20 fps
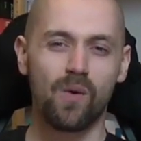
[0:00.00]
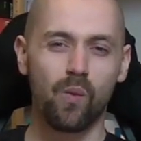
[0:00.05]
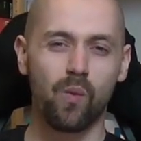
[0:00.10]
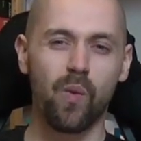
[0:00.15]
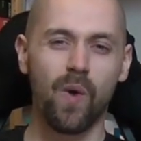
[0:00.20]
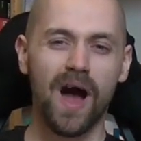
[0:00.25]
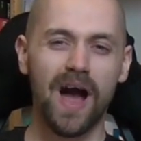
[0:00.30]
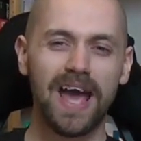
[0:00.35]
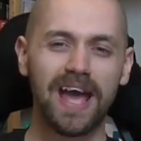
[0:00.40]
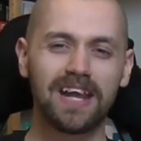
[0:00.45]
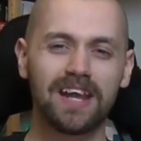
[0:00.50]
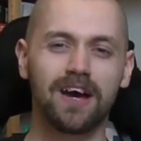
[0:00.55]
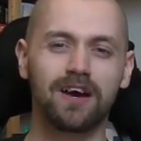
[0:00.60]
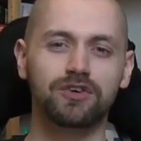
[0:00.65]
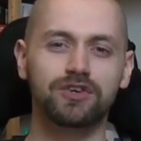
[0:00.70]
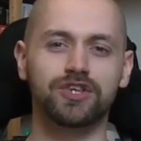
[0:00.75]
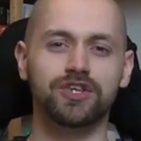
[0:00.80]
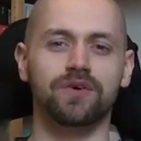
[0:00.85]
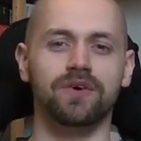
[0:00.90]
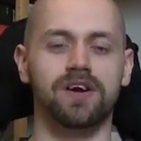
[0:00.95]
Why
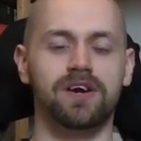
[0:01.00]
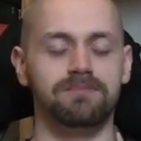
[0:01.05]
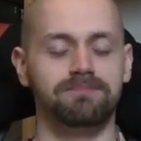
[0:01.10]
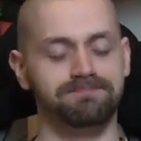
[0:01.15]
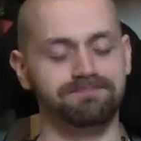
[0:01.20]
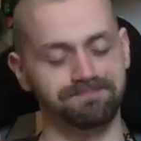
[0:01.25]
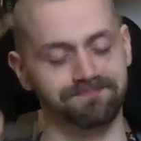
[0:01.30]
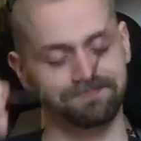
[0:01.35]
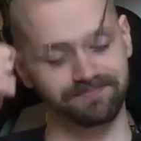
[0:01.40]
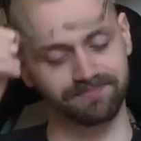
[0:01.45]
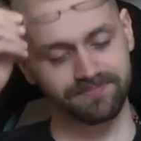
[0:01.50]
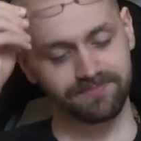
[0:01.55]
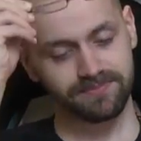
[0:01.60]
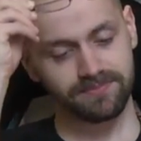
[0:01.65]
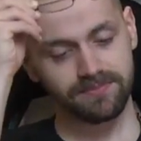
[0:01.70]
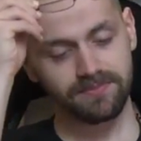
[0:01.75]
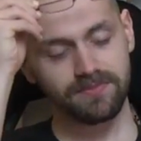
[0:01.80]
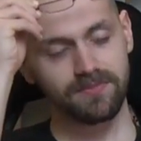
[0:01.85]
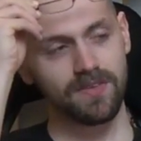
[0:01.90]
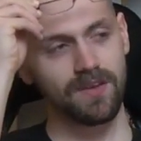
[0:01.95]
no sugar?
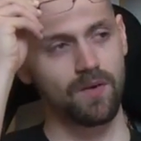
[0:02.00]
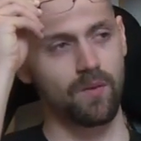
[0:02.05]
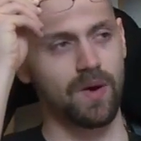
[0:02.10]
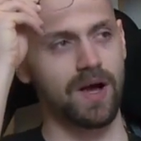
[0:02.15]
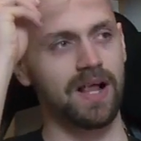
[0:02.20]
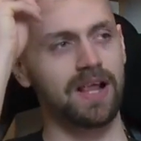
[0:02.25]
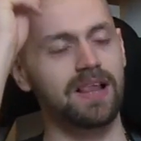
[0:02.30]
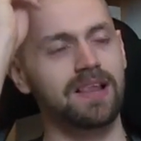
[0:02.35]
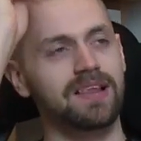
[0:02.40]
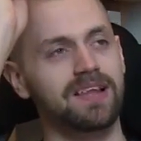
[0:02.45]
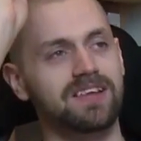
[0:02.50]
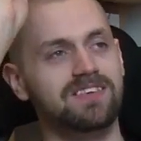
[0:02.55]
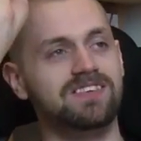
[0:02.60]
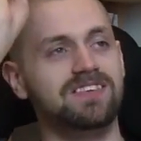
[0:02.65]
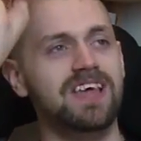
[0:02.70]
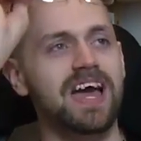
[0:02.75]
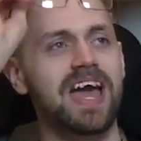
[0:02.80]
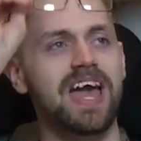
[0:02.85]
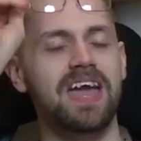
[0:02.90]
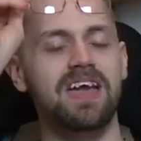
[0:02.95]
Well, let's
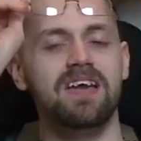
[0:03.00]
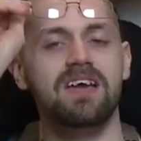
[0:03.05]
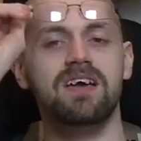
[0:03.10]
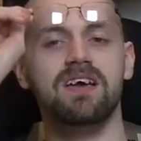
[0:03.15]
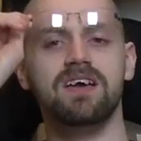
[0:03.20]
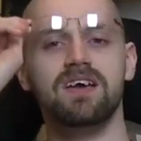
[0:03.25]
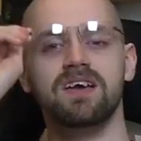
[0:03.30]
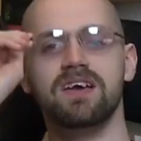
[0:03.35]
say